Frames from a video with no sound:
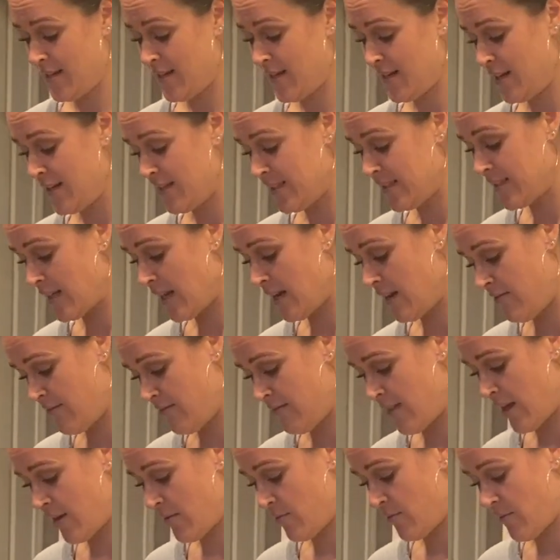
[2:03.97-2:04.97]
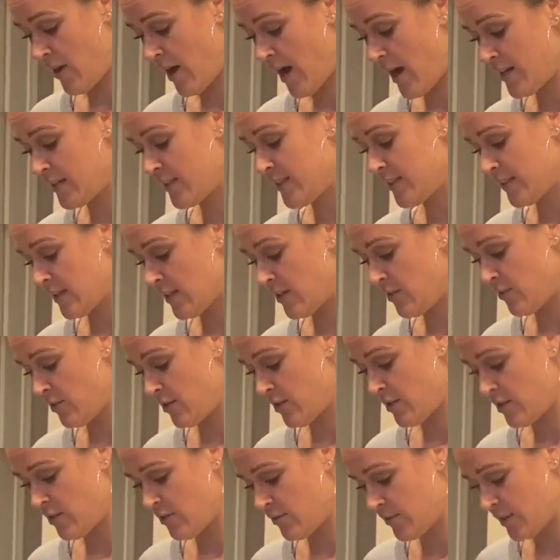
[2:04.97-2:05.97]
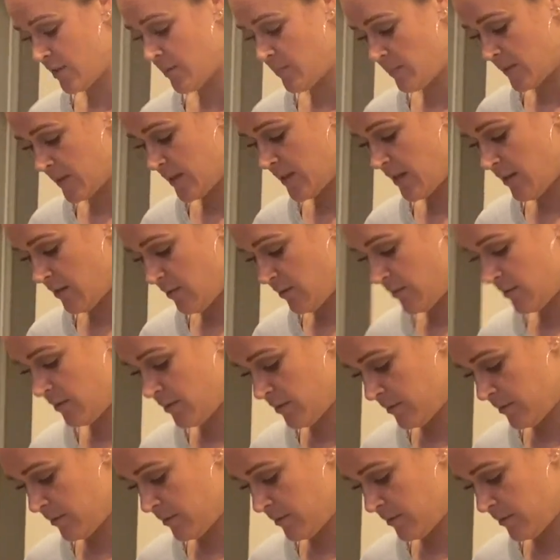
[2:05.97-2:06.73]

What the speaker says: Instead of like rice, then you could use the potatoes.